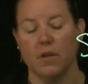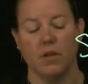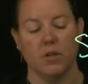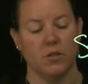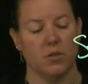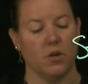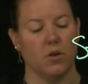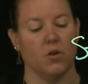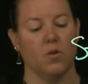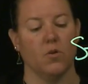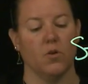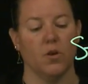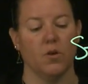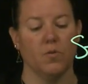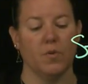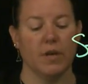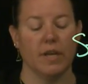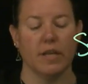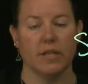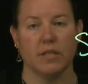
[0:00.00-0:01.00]
So you
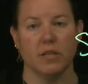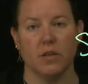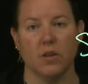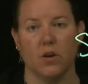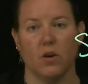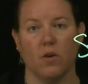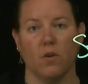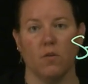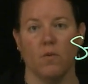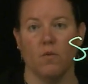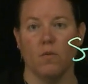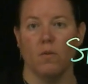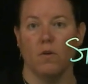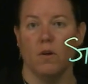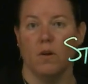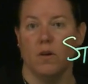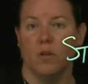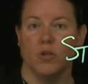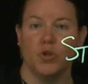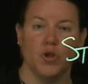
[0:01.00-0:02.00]
would get to know
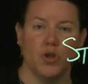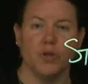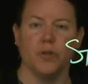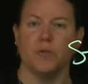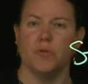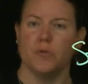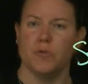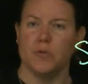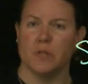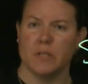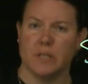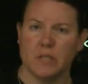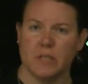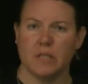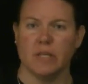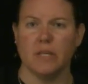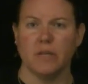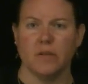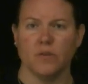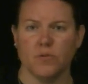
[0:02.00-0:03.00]
juniors and
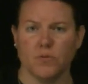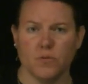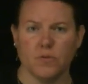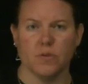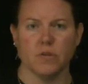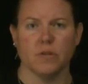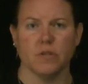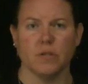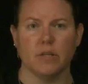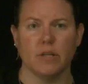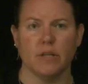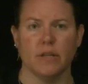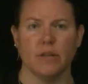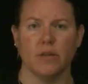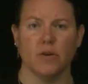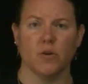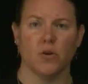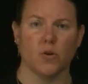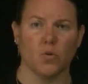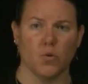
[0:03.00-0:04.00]
seniors in
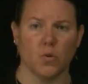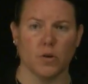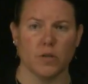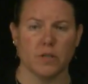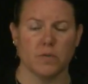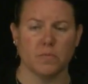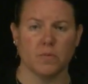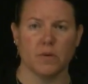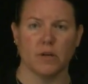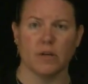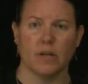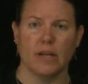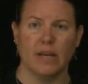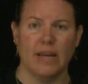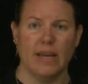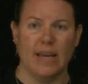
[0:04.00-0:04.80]
their coursework,